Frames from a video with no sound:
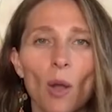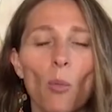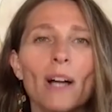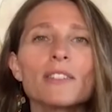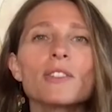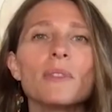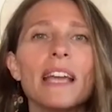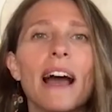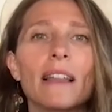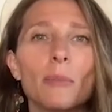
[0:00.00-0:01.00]
What do
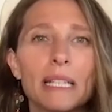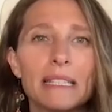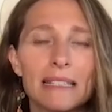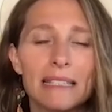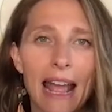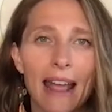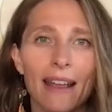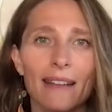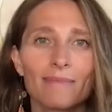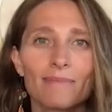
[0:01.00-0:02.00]
the elements
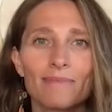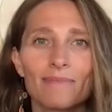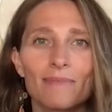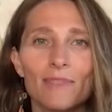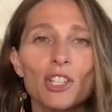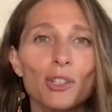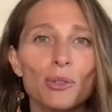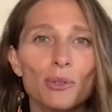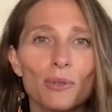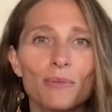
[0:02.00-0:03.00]
say to
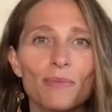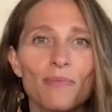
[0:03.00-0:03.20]
you?